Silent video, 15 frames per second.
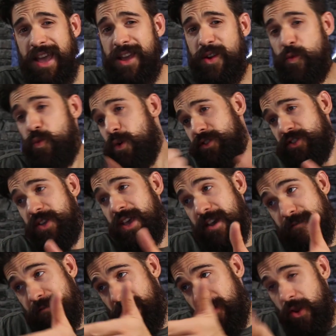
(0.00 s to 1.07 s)
And once you
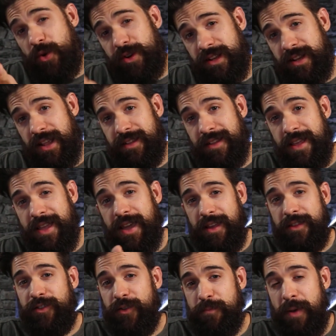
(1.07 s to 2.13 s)
have loaded it
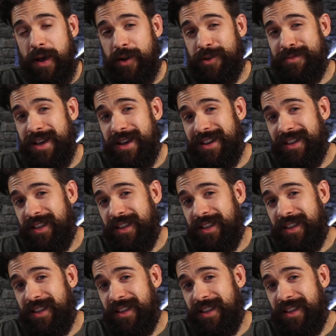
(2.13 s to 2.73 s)
into Power BI,